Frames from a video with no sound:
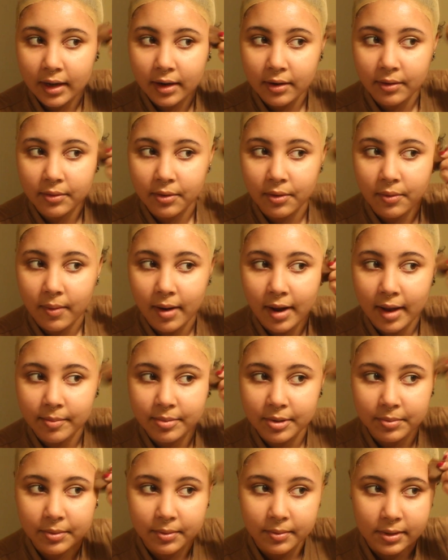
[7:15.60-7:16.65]
I don't know why
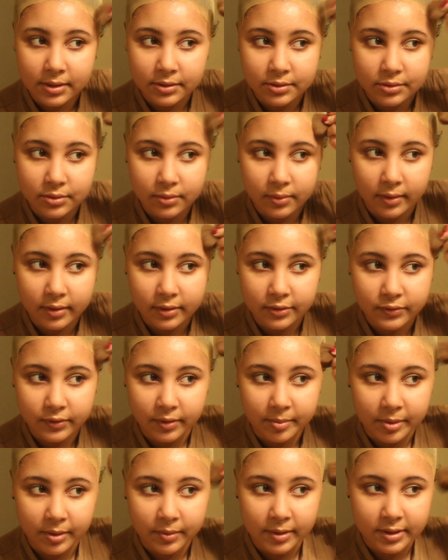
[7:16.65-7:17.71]
people want tutorials
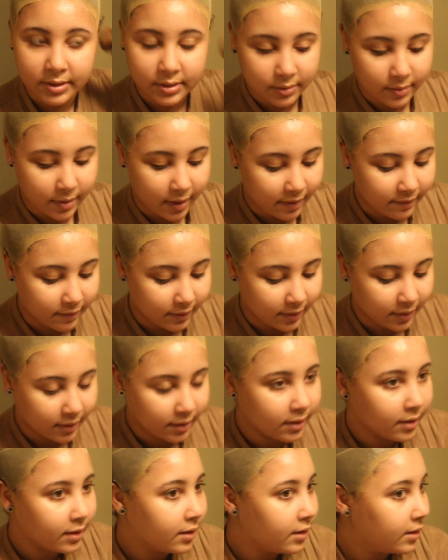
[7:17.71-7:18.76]
from me
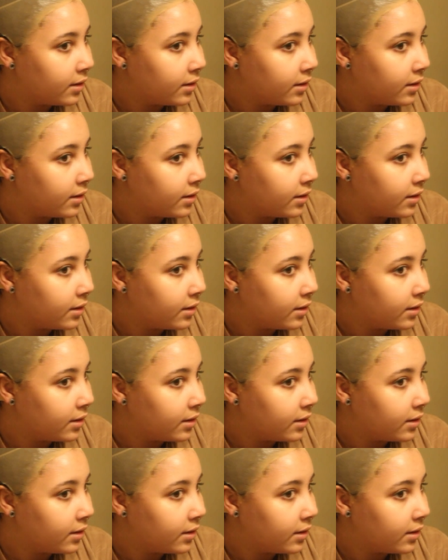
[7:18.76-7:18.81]
whatsoever.